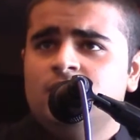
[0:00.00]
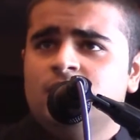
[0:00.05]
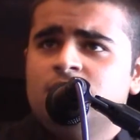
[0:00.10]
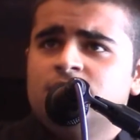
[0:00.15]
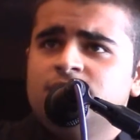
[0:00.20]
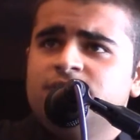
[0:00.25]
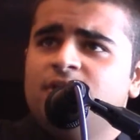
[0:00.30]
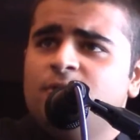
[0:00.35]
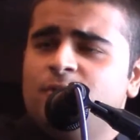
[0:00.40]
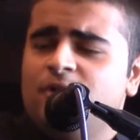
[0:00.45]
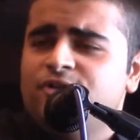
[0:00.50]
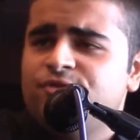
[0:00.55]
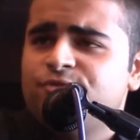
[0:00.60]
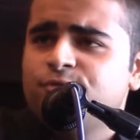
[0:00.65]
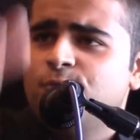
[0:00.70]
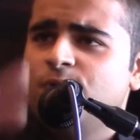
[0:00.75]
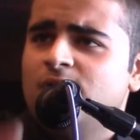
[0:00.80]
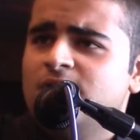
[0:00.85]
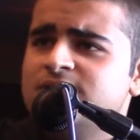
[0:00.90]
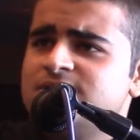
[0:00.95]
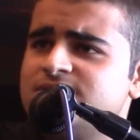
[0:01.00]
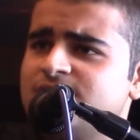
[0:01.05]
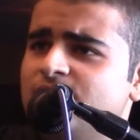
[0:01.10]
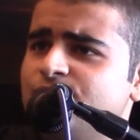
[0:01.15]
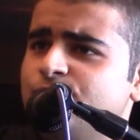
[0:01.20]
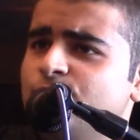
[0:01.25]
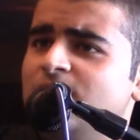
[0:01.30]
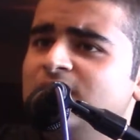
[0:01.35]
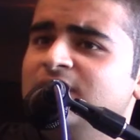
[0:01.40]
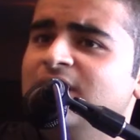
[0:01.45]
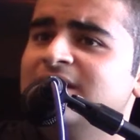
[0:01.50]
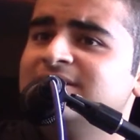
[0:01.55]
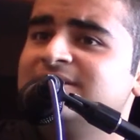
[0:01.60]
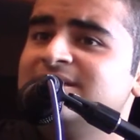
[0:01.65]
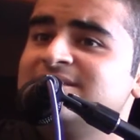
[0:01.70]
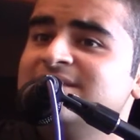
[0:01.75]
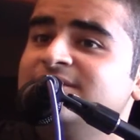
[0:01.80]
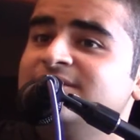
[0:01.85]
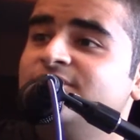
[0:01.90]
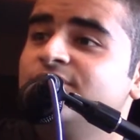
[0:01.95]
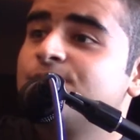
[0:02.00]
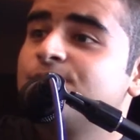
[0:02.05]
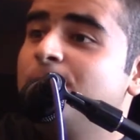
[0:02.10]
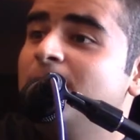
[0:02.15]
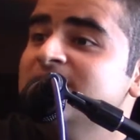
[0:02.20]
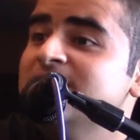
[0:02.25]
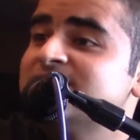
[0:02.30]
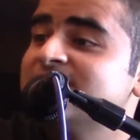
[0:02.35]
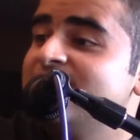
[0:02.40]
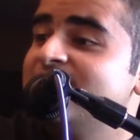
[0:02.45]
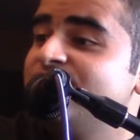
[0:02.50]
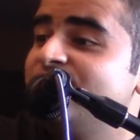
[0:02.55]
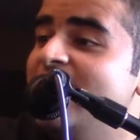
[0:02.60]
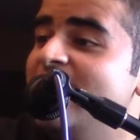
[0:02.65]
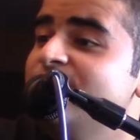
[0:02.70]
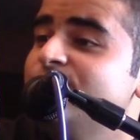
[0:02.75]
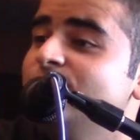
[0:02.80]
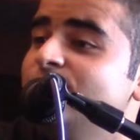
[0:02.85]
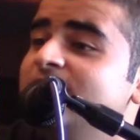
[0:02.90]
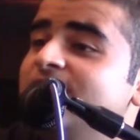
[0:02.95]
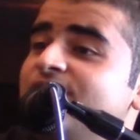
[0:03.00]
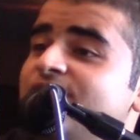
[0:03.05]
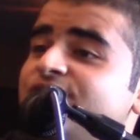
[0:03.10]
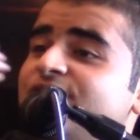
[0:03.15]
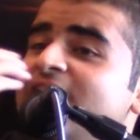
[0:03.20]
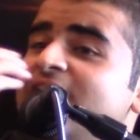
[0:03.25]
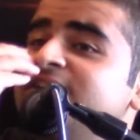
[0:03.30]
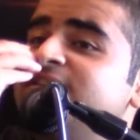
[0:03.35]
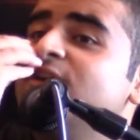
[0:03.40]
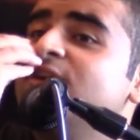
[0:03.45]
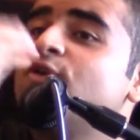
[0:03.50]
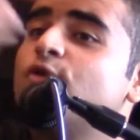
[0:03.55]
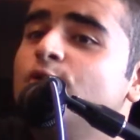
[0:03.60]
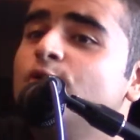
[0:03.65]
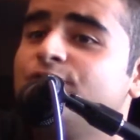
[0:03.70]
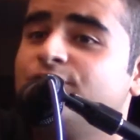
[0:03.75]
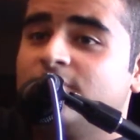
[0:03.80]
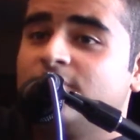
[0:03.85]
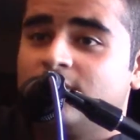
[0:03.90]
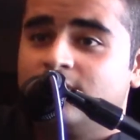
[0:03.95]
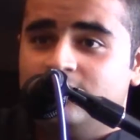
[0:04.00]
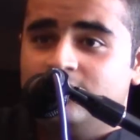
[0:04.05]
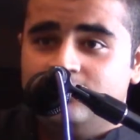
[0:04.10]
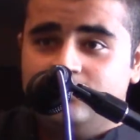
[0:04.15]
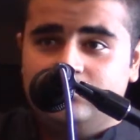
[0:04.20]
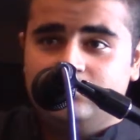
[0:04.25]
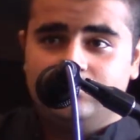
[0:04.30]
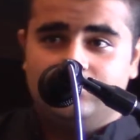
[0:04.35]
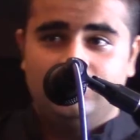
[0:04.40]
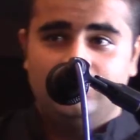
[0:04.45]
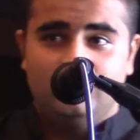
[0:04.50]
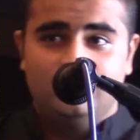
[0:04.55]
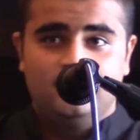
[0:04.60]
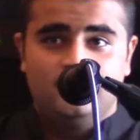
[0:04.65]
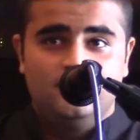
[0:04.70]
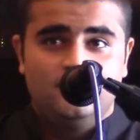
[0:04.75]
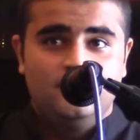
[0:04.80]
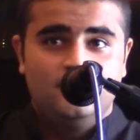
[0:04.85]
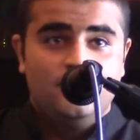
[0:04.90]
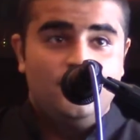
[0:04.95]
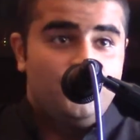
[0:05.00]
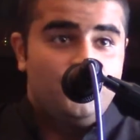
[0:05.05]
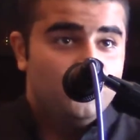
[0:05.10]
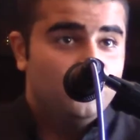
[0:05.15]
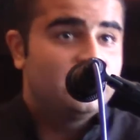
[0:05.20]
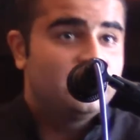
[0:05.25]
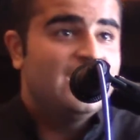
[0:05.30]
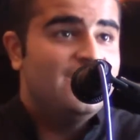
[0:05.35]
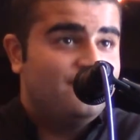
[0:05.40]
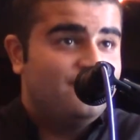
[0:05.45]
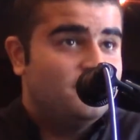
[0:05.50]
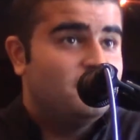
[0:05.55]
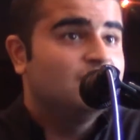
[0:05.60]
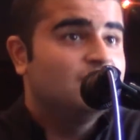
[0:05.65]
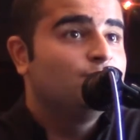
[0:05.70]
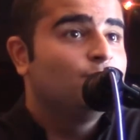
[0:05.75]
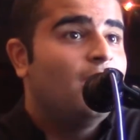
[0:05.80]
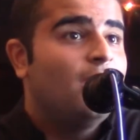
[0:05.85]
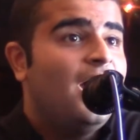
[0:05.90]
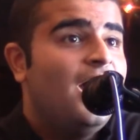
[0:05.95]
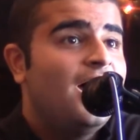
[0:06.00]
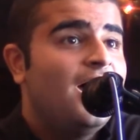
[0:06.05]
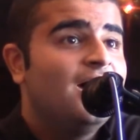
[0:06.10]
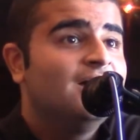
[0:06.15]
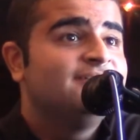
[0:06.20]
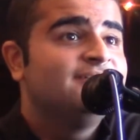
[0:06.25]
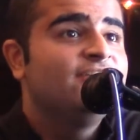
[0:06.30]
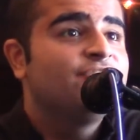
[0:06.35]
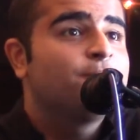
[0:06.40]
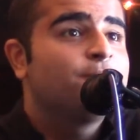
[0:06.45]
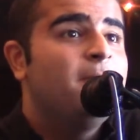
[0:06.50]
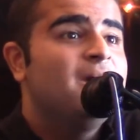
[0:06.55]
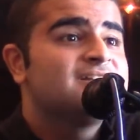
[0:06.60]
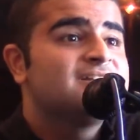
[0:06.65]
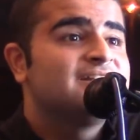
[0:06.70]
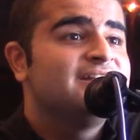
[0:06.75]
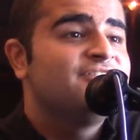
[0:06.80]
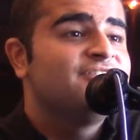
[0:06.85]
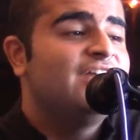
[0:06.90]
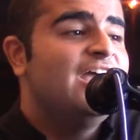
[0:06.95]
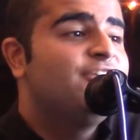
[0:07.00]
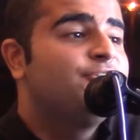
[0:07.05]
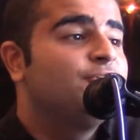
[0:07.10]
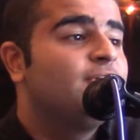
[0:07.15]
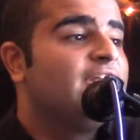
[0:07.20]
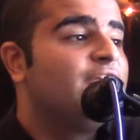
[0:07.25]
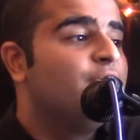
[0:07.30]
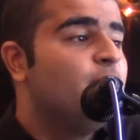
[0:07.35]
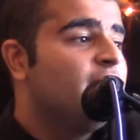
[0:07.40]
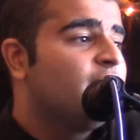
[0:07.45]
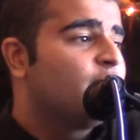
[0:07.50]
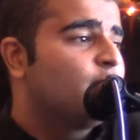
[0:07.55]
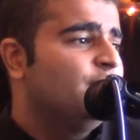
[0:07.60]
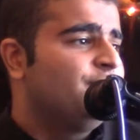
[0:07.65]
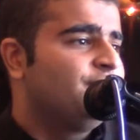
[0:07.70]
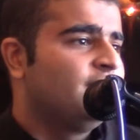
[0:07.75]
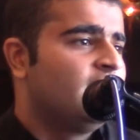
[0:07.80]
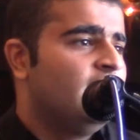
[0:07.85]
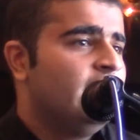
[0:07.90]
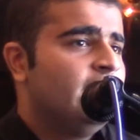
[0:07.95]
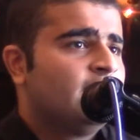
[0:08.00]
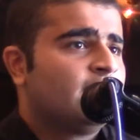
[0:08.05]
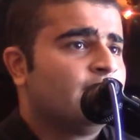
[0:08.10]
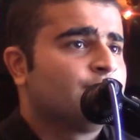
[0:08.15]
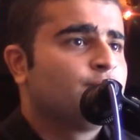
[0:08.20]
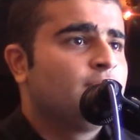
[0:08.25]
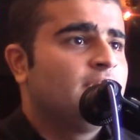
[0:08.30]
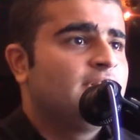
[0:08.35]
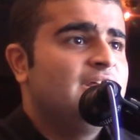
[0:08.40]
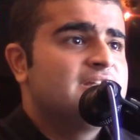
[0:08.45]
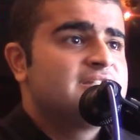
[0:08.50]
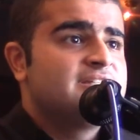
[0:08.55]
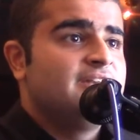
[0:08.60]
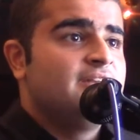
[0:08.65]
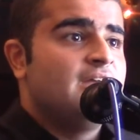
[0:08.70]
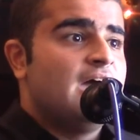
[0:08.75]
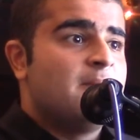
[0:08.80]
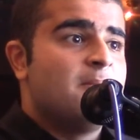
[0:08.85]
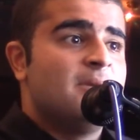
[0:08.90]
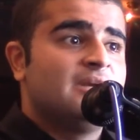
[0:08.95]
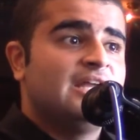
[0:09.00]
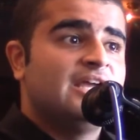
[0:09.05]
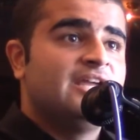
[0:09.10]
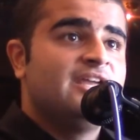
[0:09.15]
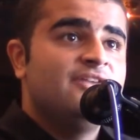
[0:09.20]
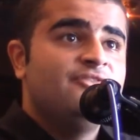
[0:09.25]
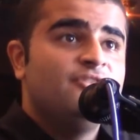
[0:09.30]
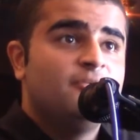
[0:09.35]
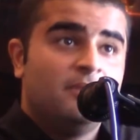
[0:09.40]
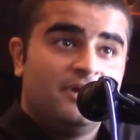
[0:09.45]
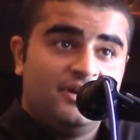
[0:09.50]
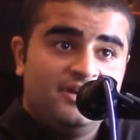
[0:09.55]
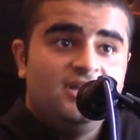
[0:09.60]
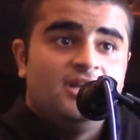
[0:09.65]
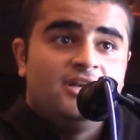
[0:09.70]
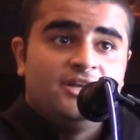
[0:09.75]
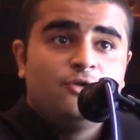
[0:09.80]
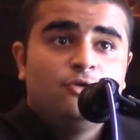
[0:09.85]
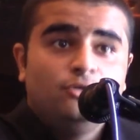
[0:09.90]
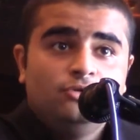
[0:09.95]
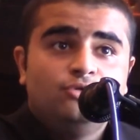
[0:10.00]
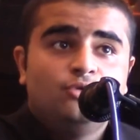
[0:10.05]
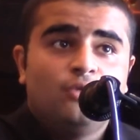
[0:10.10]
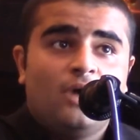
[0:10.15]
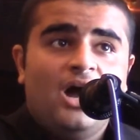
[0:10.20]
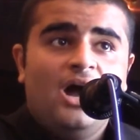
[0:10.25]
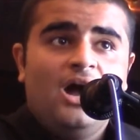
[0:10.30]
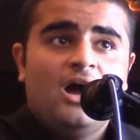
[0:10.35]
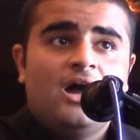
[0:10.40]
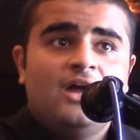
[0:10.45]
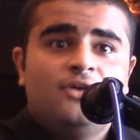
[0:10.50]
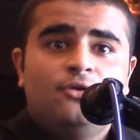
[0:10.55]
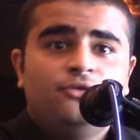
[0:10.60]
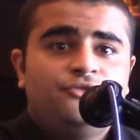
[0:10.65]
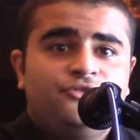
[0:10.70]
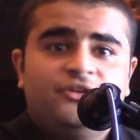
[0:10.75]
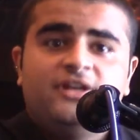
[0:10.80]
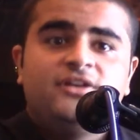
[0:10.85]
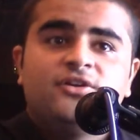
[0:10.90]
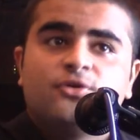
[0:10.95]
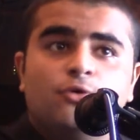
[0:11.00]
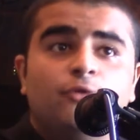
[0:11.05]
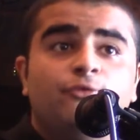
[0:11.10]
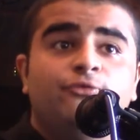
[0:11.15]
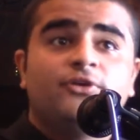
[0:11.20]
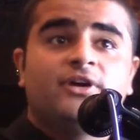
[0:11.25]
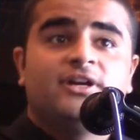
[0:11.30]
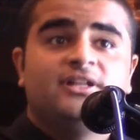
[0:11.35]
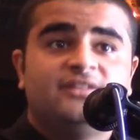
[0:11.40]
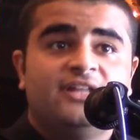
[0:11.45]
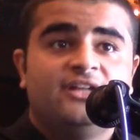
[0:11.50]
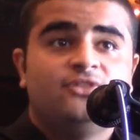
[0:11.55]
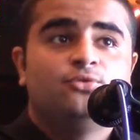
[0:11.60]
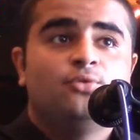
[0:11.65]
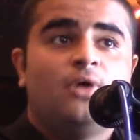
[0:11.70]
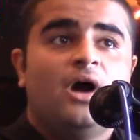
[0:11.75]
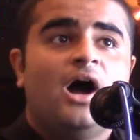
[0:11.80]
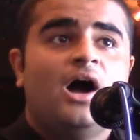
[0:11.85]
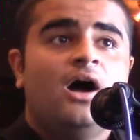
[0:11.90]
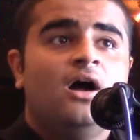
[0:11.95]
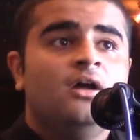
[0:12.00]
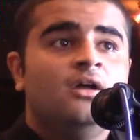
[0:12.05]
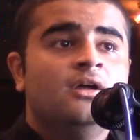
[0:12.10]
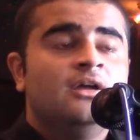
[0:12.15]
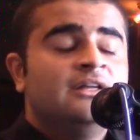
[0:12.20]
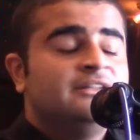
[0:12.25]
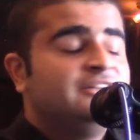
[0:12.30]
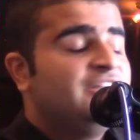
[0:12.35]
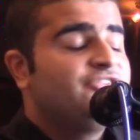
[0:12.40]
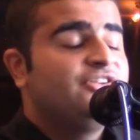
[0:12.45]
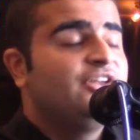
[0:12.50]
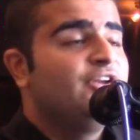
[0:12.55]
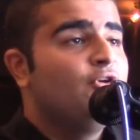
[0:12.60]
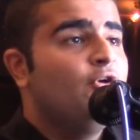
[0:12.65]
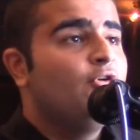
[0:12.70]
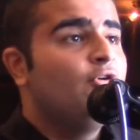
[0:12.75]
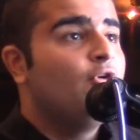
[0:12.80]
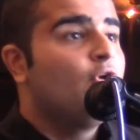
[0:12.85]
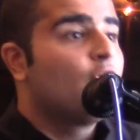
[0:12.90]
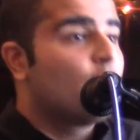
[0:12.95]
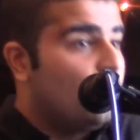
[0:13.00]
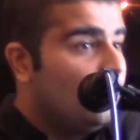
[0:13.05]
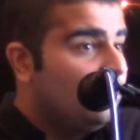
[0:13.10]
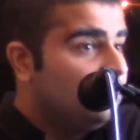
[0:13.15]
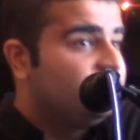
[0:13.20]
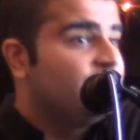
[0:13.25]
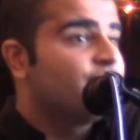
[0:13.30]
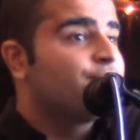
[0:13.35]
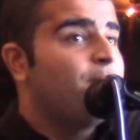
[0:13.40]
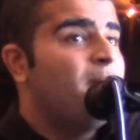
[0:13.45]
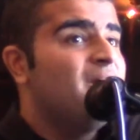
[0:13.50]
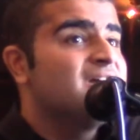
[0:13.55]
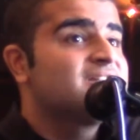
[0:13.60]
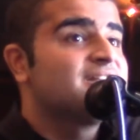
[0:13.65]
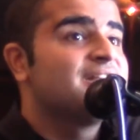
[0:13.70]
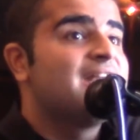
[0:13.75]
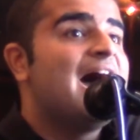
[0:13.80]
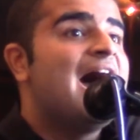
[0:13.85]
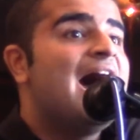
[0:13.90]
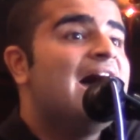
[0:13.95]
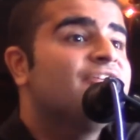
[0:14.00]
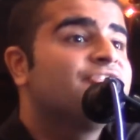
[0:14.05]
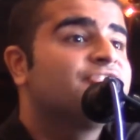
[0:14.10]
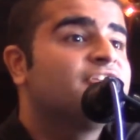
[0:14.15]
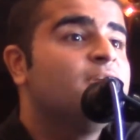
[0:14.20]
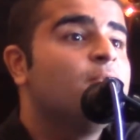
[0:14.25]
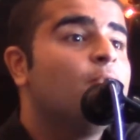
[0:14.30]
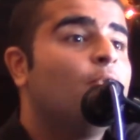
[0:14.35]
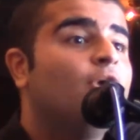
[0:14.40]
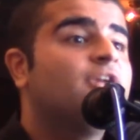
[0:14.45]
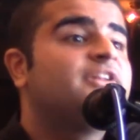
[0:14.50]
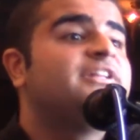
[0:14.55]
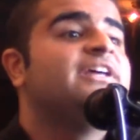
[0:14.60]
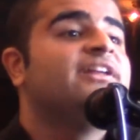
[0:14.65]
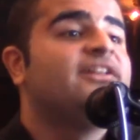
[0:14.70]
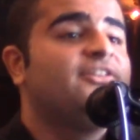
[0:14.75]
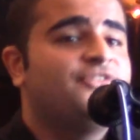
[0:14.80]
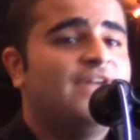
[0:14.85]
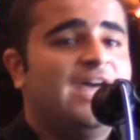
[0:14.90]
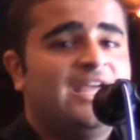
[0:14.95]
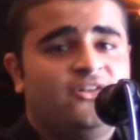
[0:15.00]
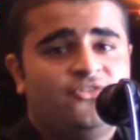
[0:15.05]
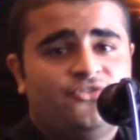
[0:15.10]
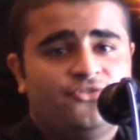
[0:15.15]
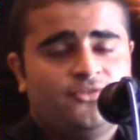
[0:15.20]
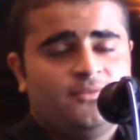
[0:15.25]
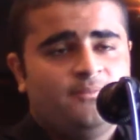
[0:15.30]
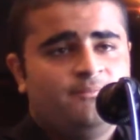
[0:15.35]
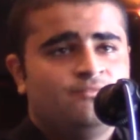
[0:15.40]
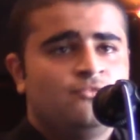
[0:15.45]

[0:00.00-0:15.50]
They went towards Rasulullah. They said, this person is actually reciting kufr. You gave him a dua. This person is actually doing kufr. Rasulullah said, but I gave him a really good dua. I don't see any kufr in that dua. They said, no, call this person. Ask him what he recites.